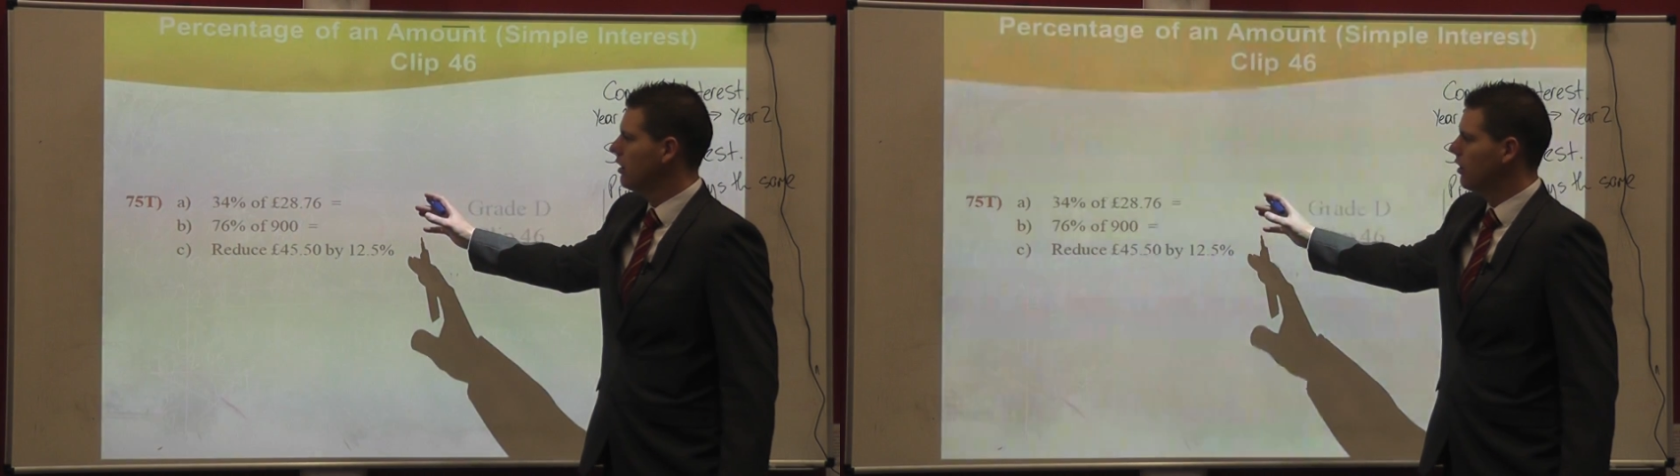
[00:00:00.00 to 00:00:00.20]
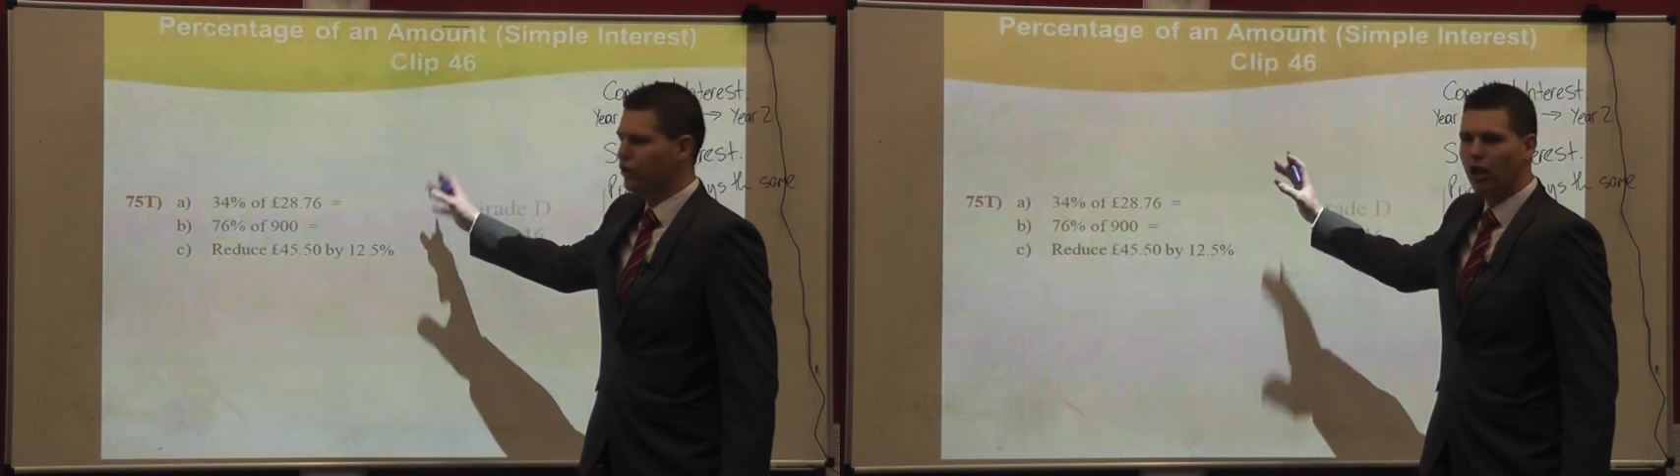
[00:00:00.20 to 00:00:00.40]

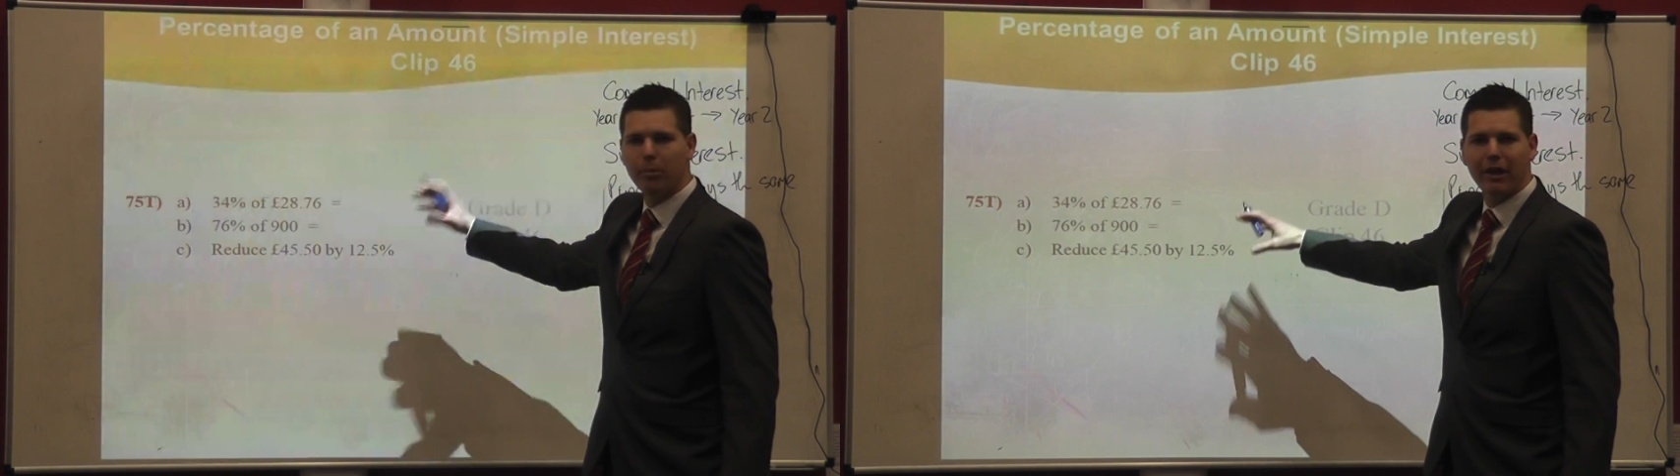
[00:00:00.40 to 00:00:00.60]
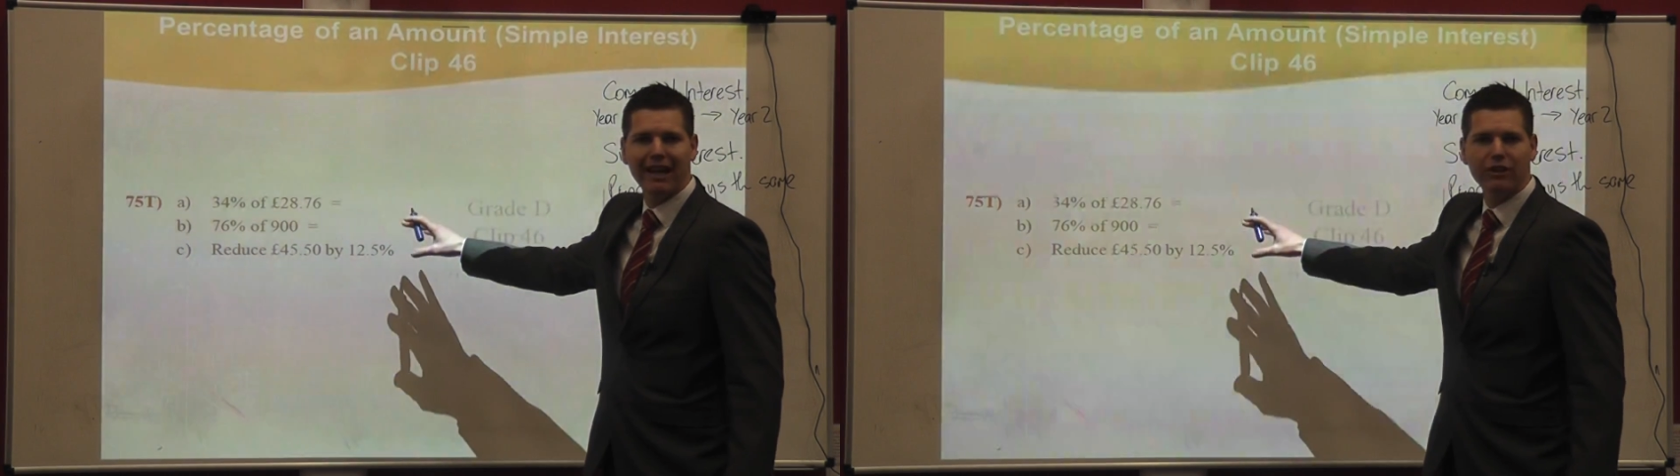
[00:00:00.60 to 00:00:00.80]
On top
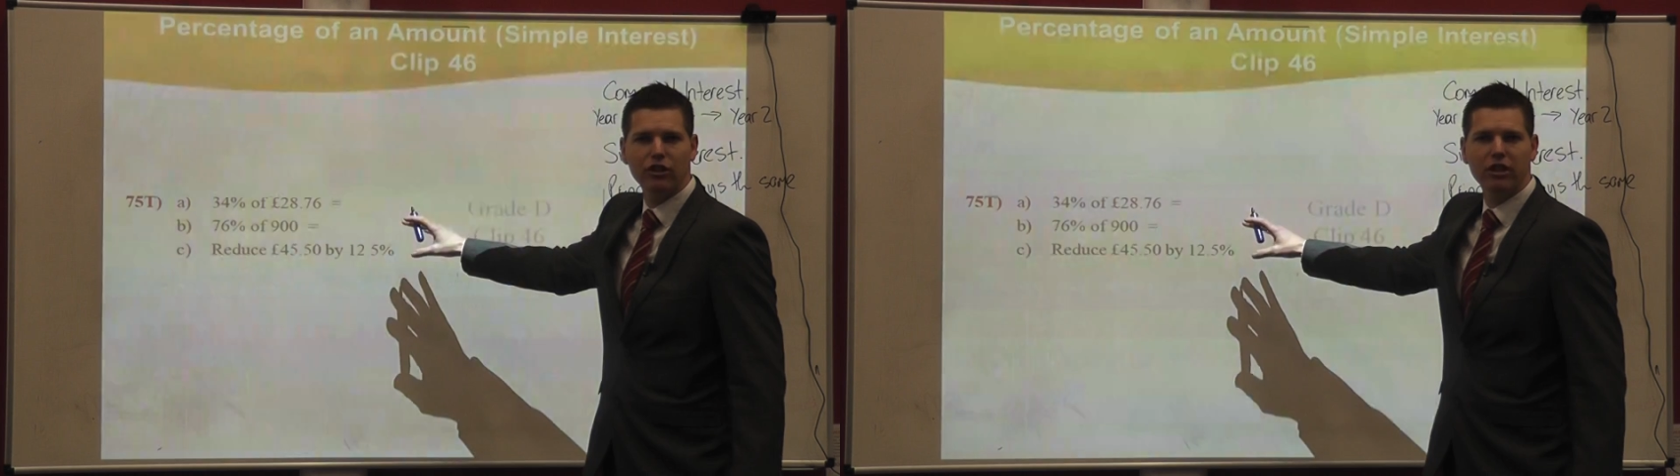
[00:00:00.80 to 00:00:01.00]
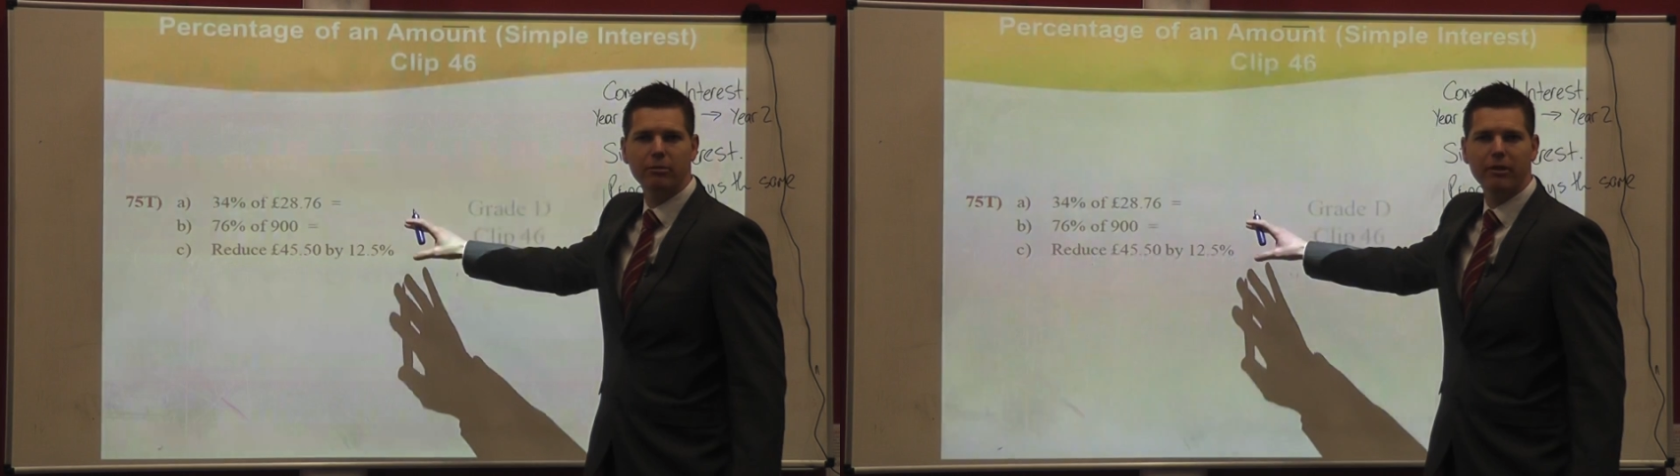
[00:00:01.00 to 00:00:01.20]
of that,
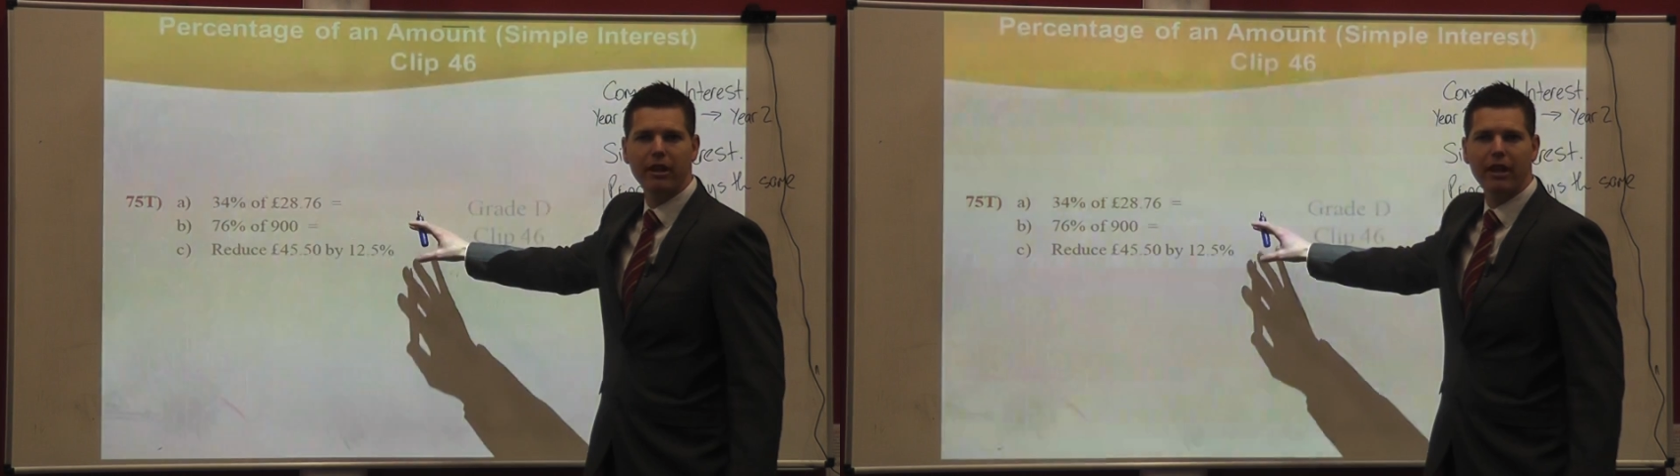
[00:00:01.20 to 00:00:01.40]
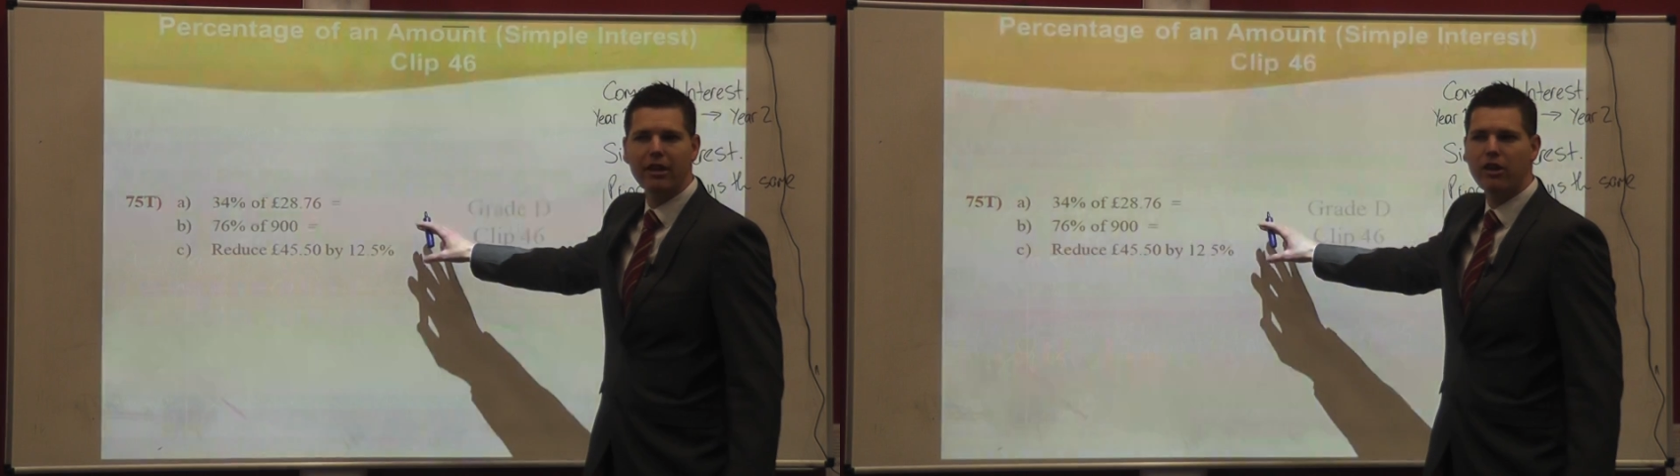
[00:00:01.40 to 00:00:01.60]
you need to
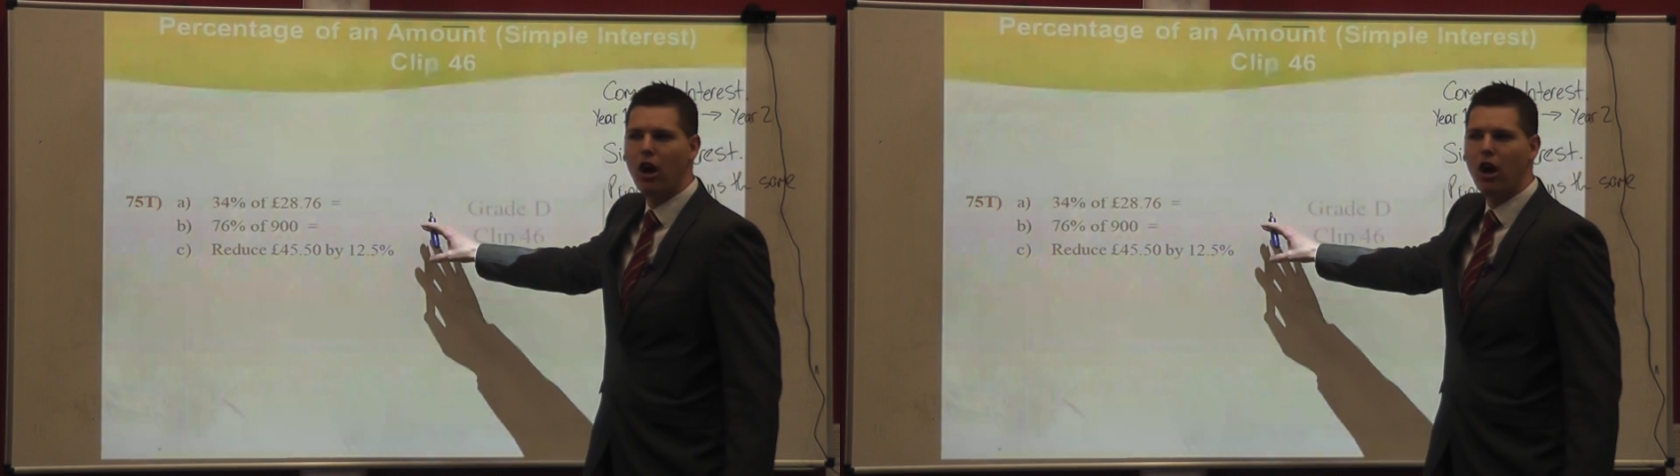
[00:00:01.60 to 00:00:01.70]
then